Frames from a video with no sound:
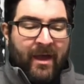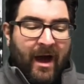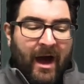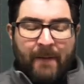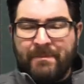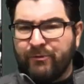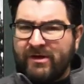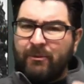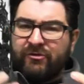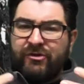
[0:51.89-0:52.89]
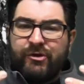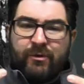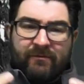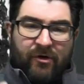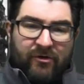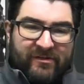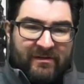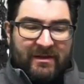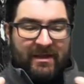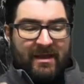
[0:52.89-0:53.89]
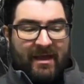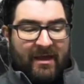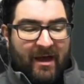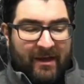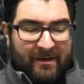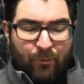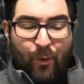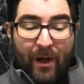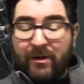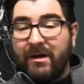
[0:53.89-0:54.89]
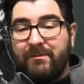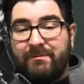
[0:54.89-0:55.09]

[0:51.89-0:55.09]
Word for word: Um, it was almost universally uh, uh, welcomed.